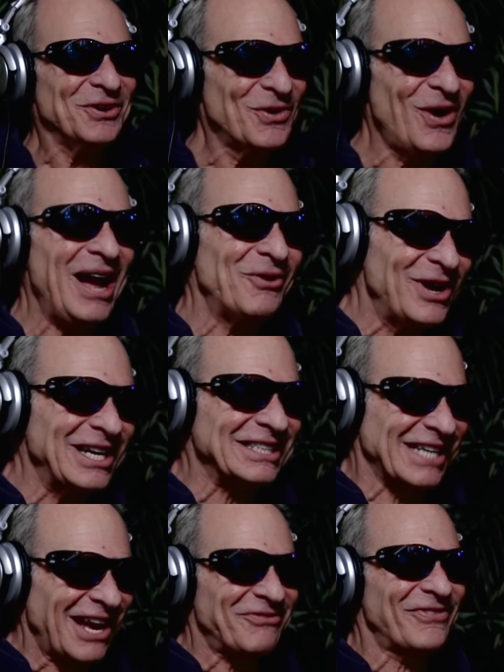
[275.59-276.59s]
who I
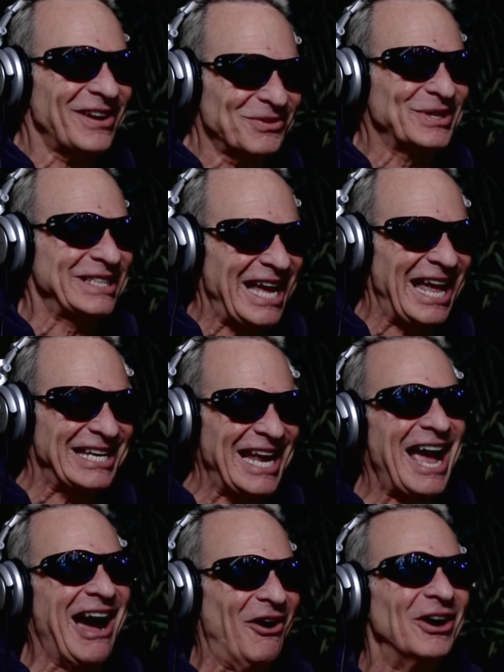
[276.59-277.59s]
was, have fun with that
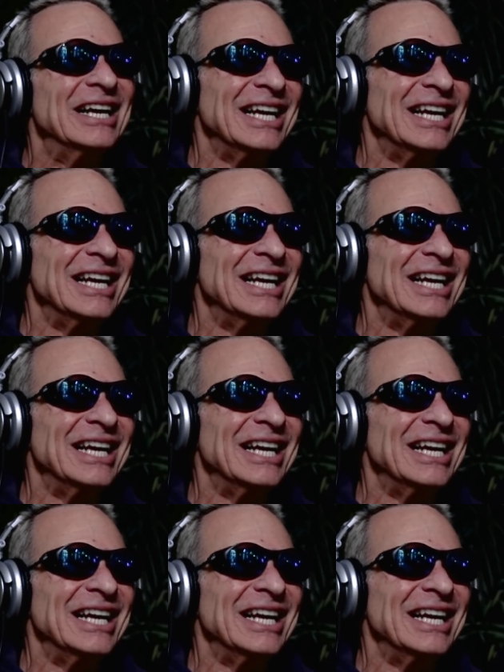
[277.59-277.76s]
now.